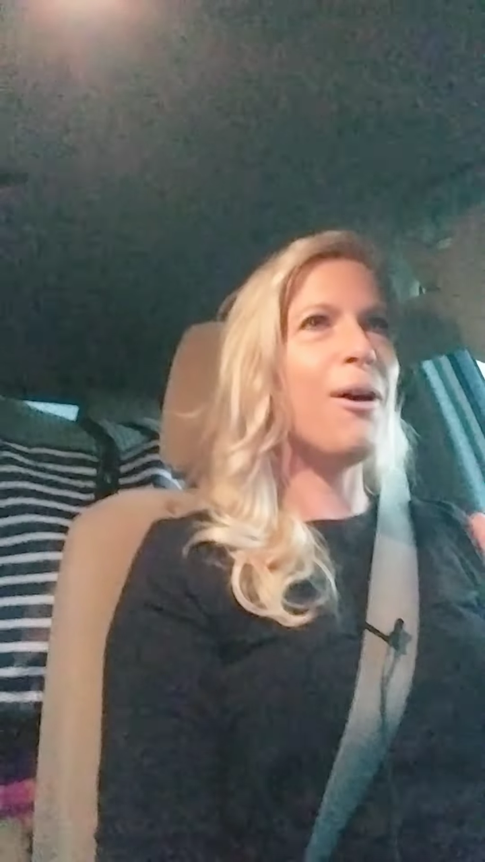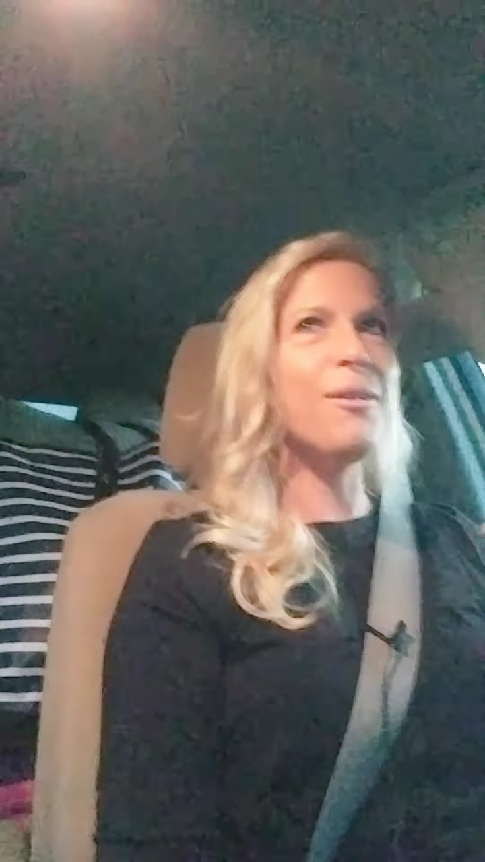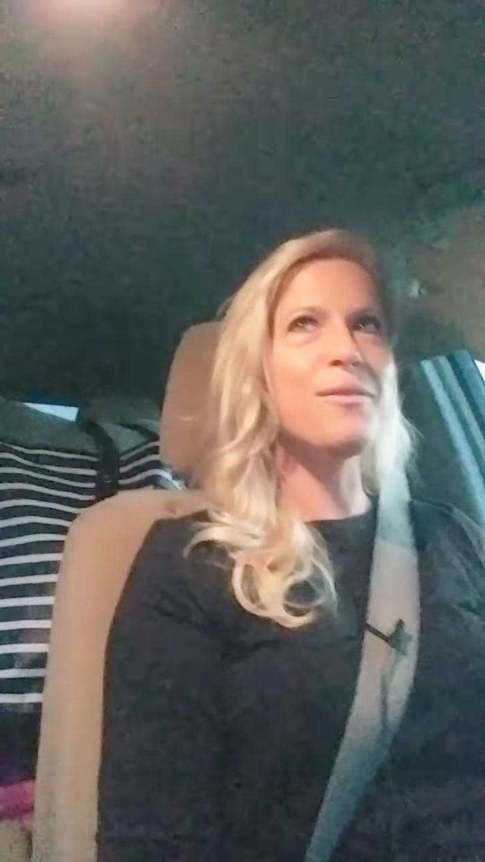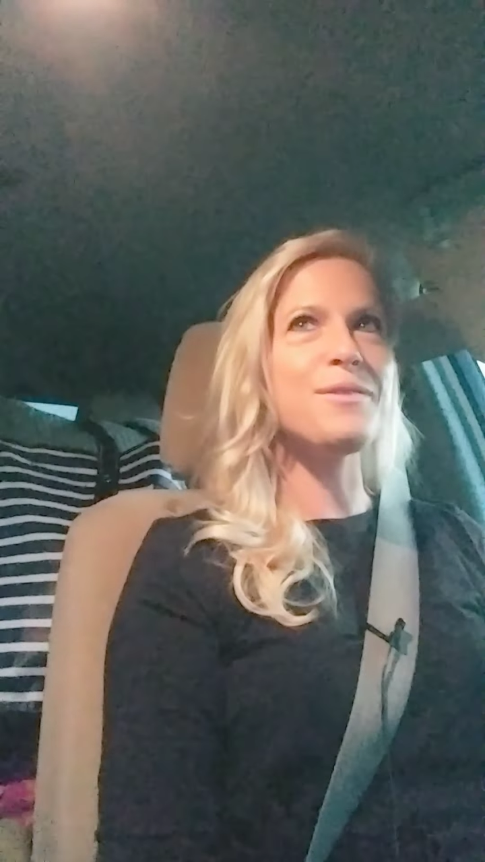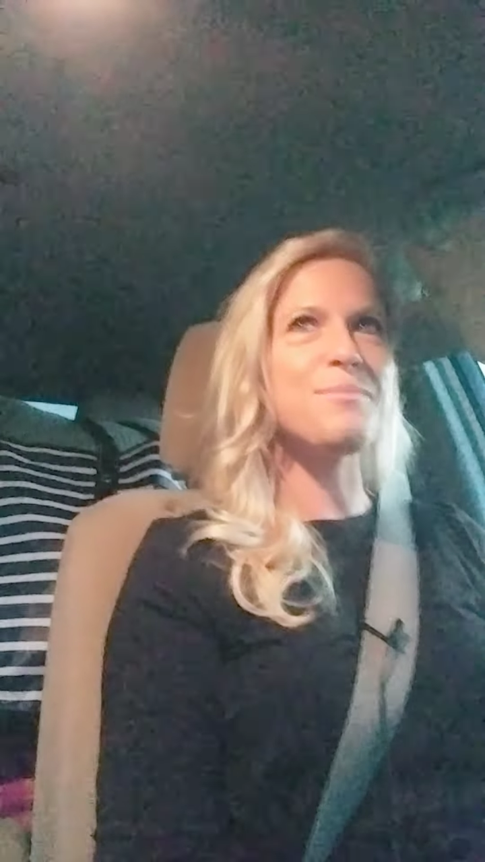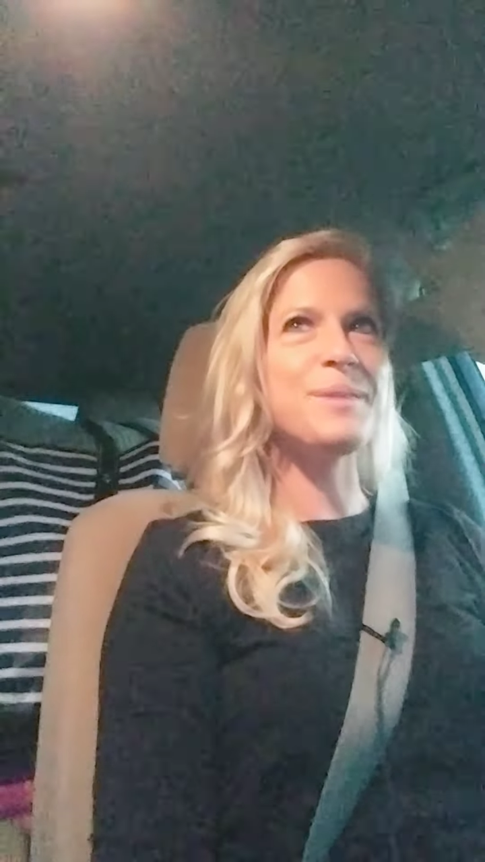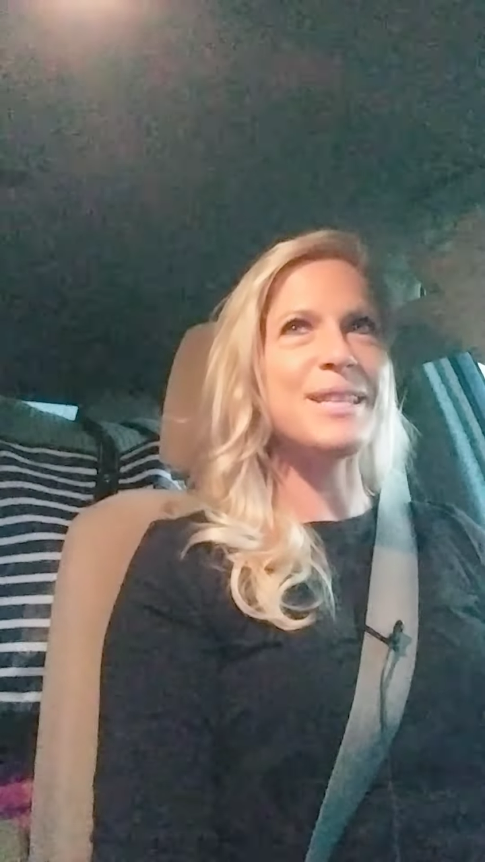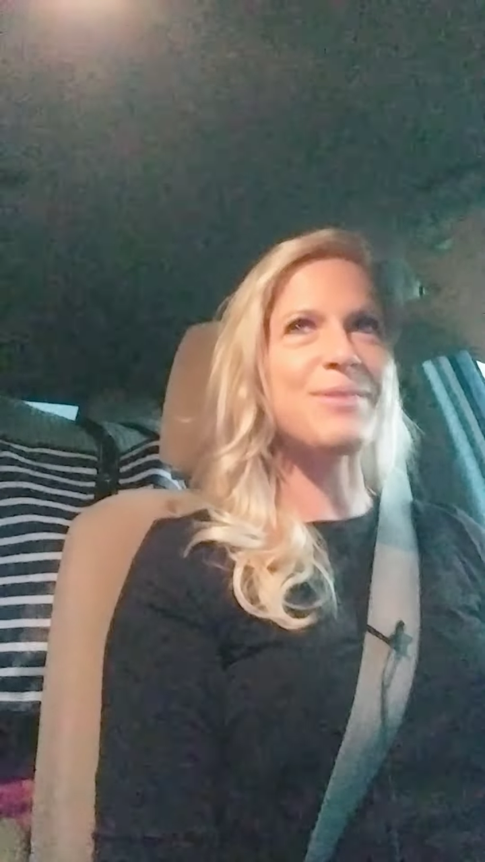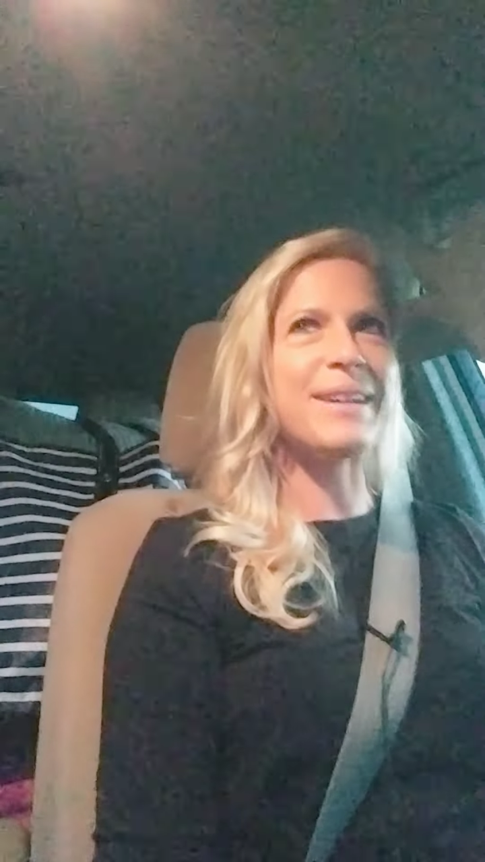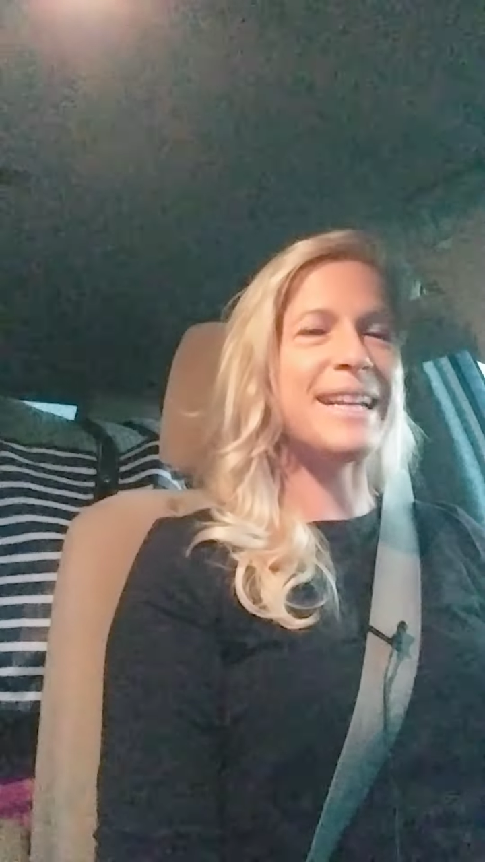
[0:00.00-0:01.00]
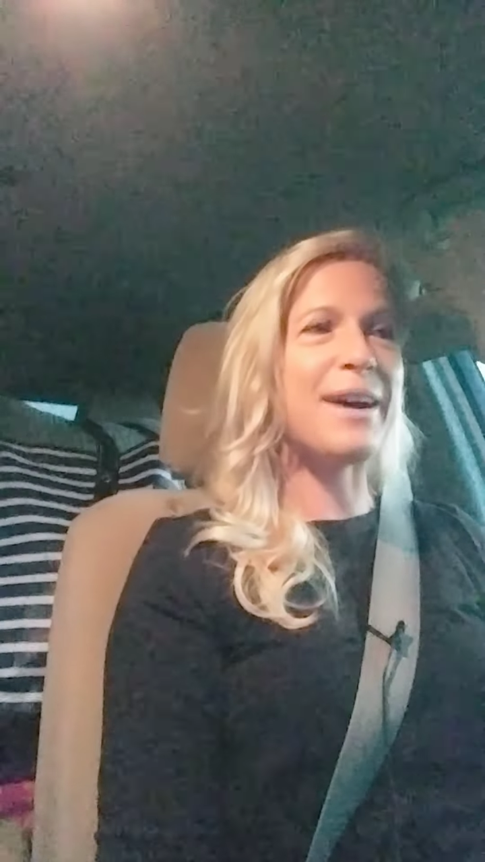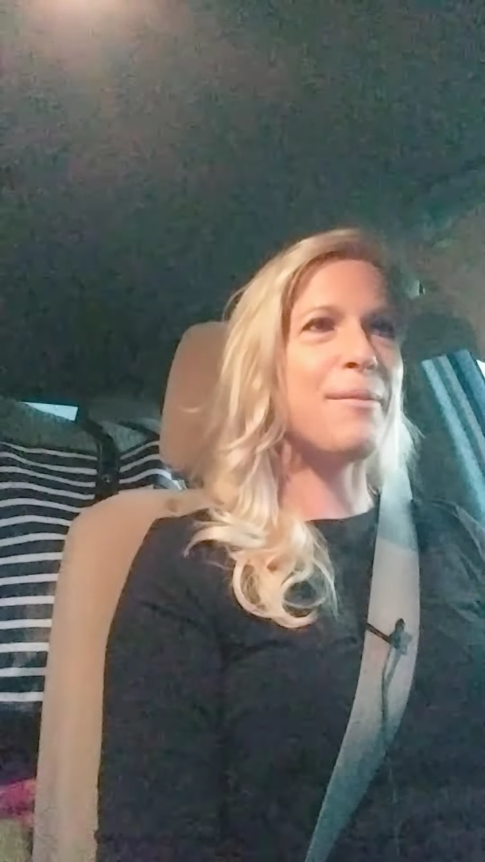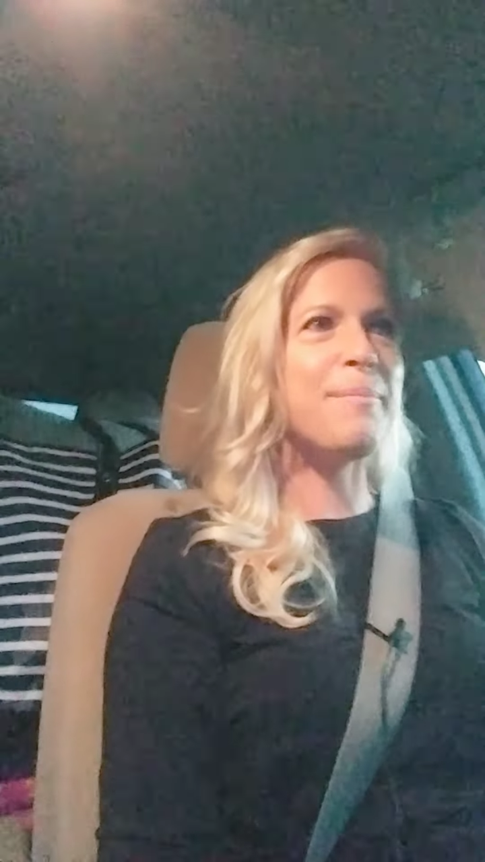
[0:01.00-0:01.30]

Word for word: all over the place right now.